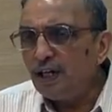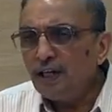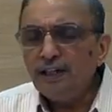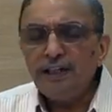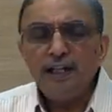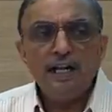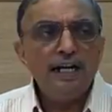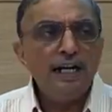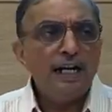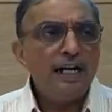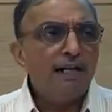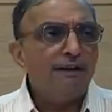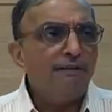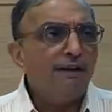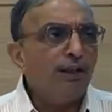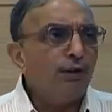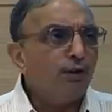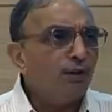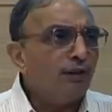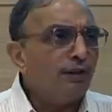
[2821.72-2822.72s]
The
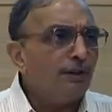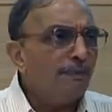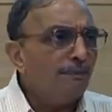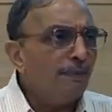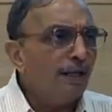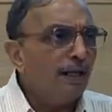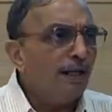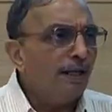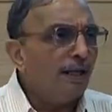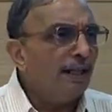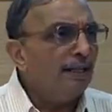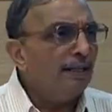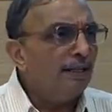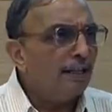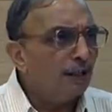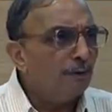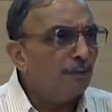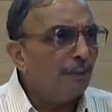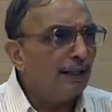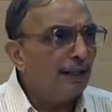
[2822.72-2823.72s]
equal to symbol in
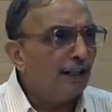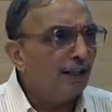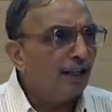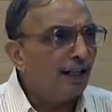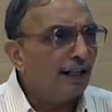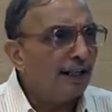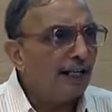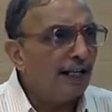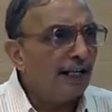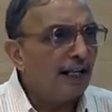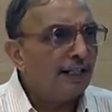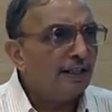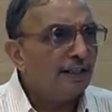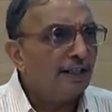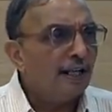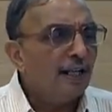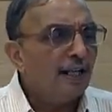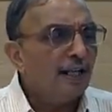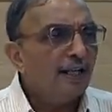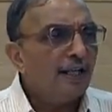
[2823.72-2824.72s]
this particular
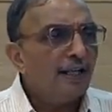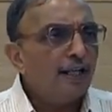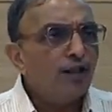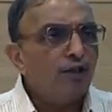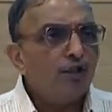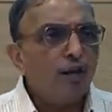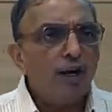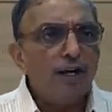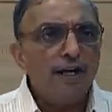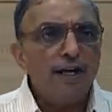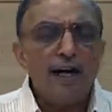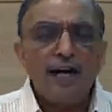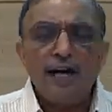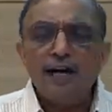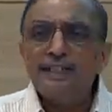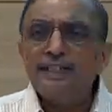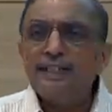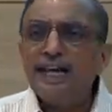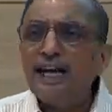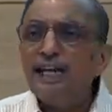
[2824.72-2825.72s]
case is called
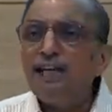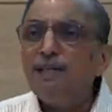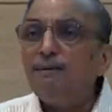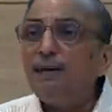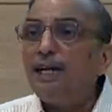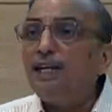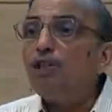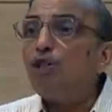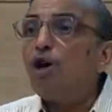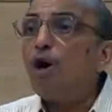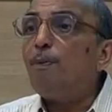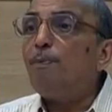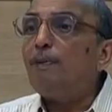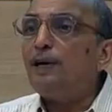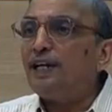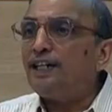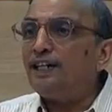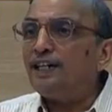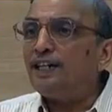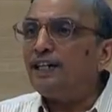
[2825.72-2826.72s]
assignment
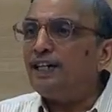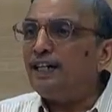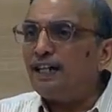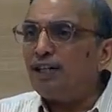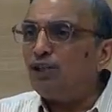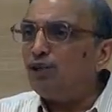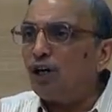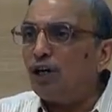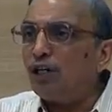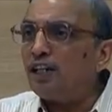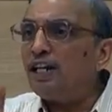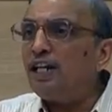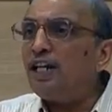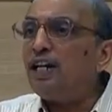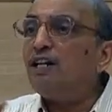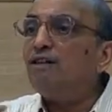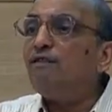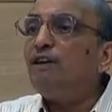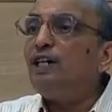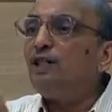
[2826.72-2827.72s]
operator. It is not
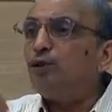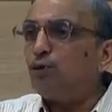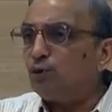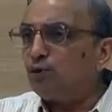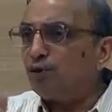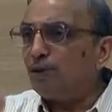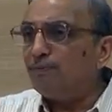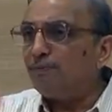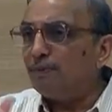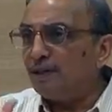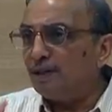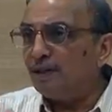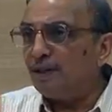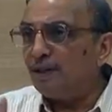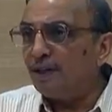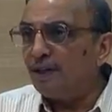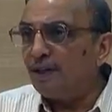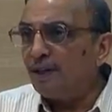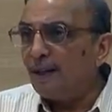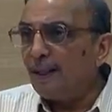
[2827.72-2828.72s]
equal to symbol.
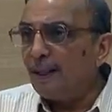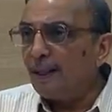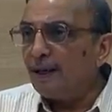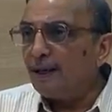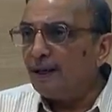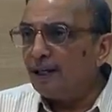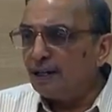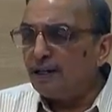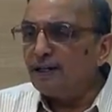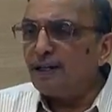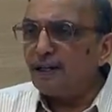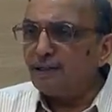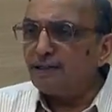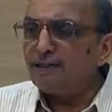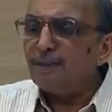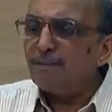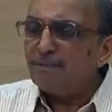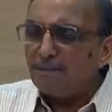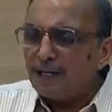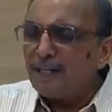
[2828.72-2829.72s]
If the
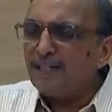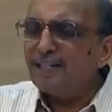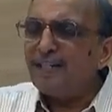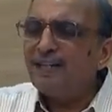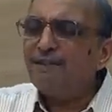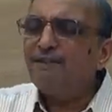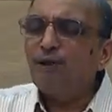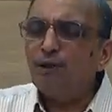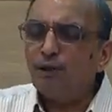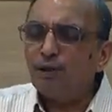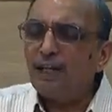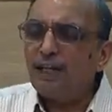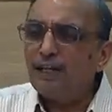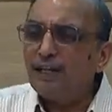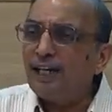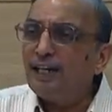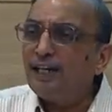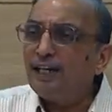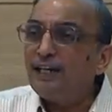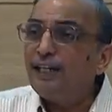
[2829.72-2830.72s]
symbol is equal to,
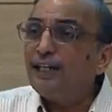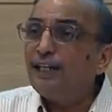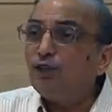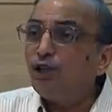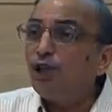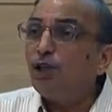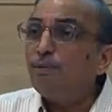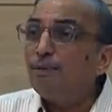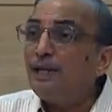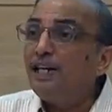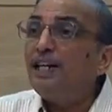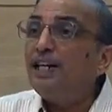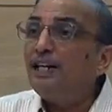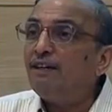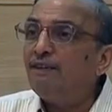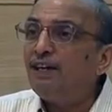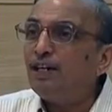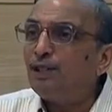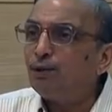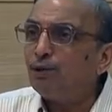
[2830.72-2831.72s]
rather it does not mean
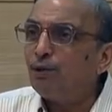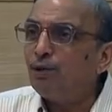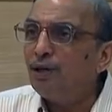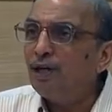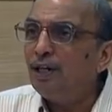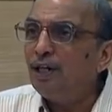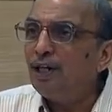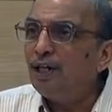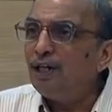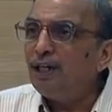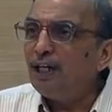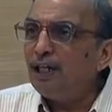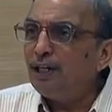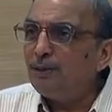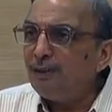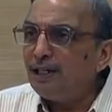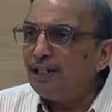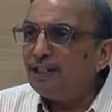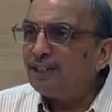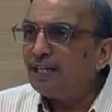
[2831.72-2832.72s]
equal to,
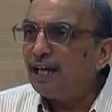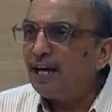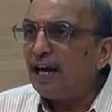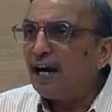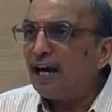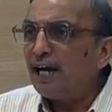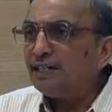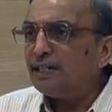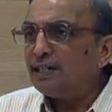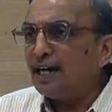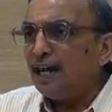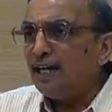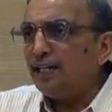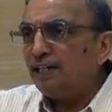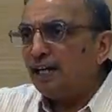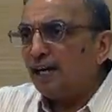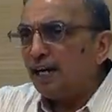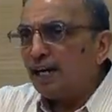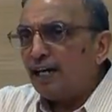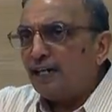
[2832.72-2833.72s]
it means
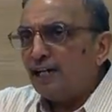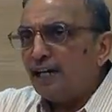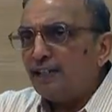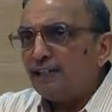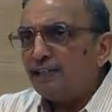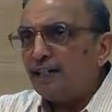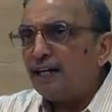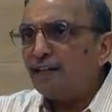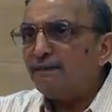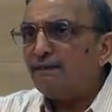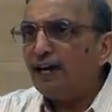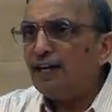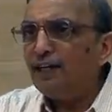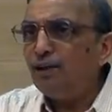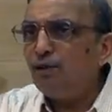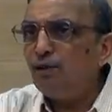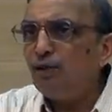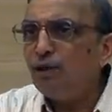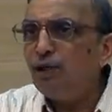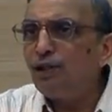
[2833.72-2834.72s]
assign the right hand side
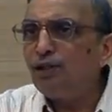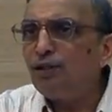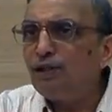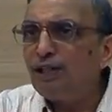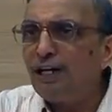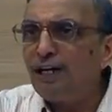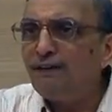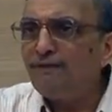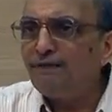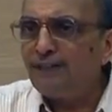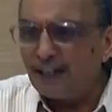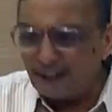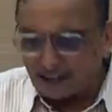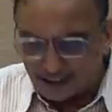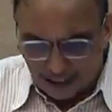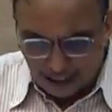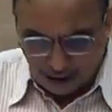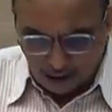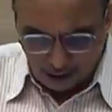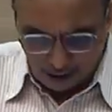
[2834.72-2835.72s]
value to the left hand
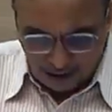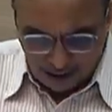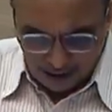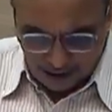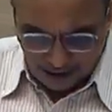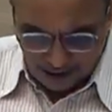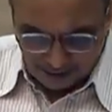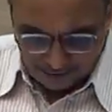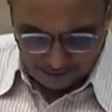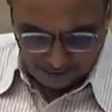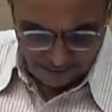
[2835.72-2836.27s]
side location.